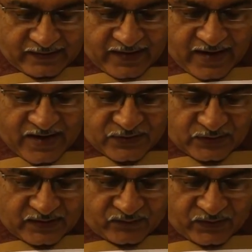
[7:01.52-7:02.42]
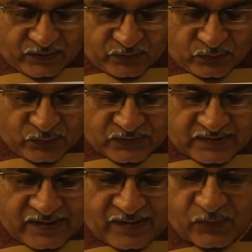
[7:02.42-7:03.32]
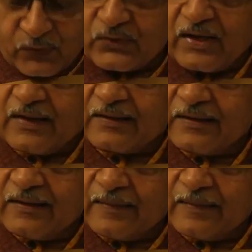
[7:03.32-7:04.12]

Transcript: cash given to CM Gujarat.